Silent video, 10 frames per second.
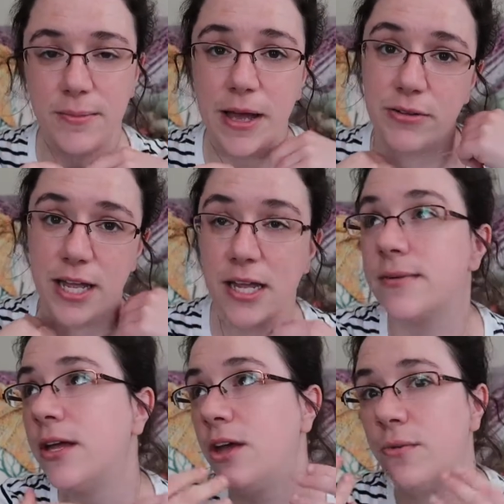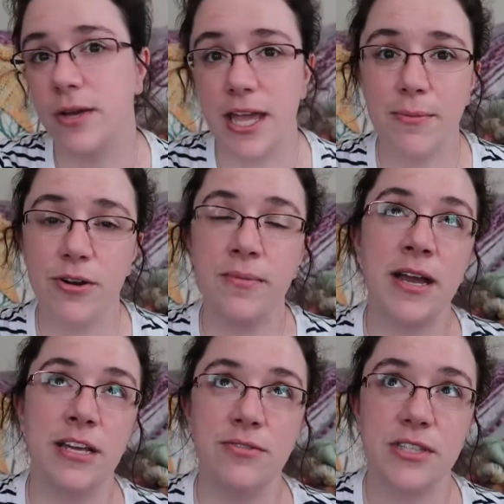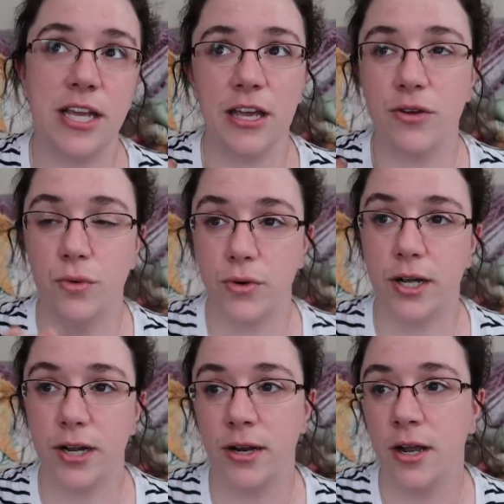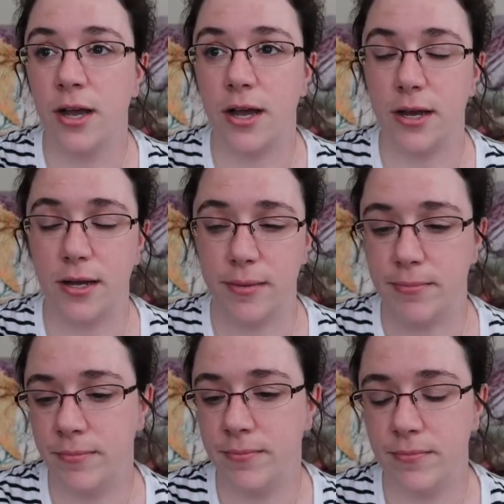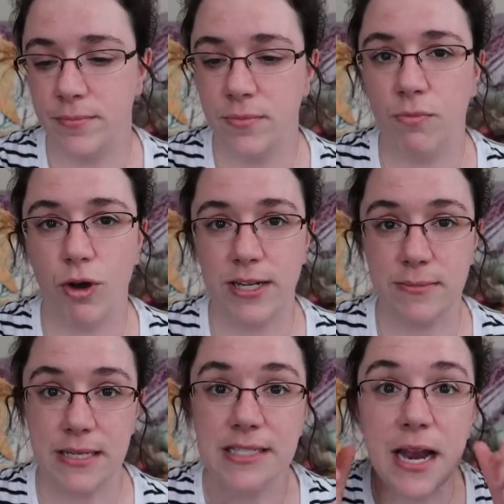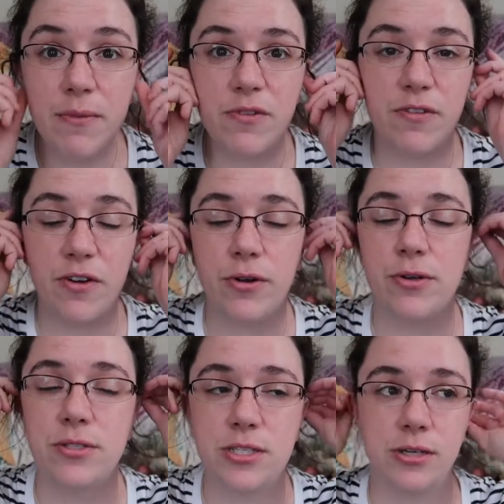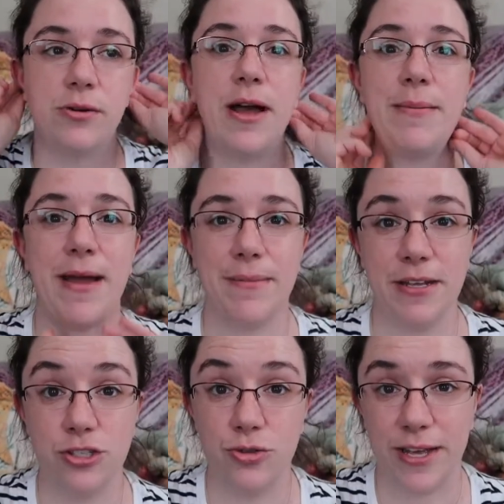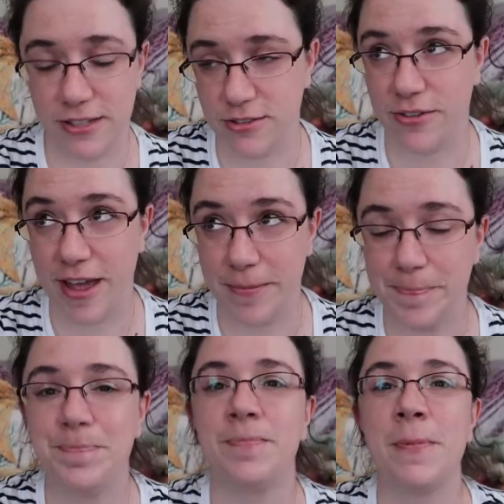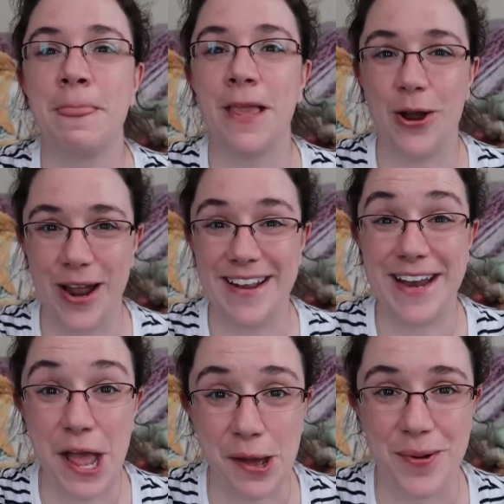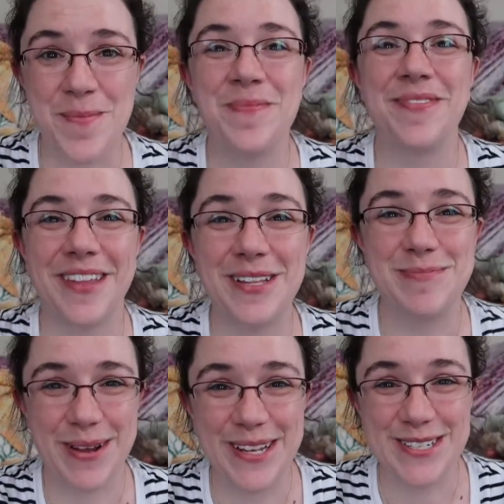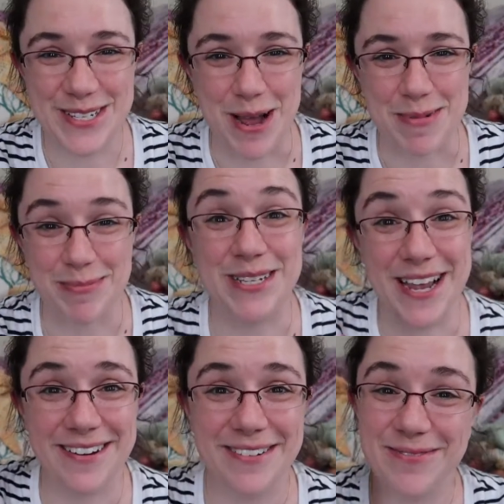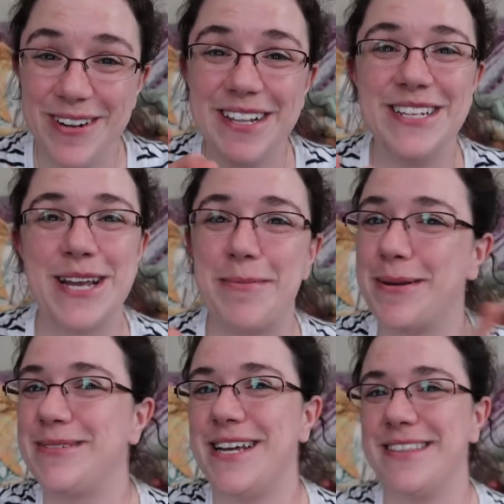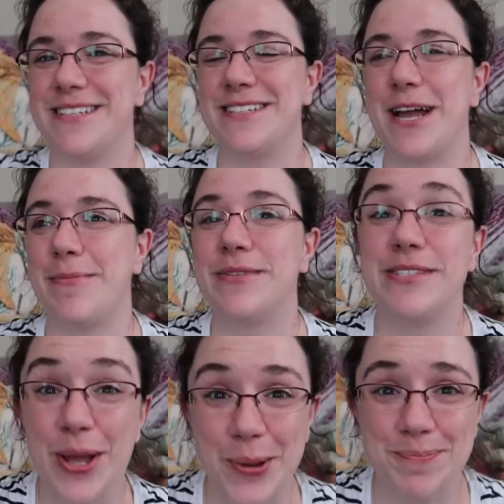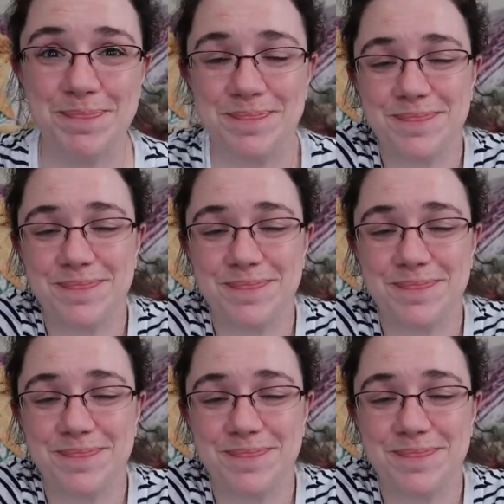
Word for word: about, like, what camera am I using, or what is my setup for photos? So I'm happy to answer that. All right, now let's bring it to shop update. Really shop update this time. So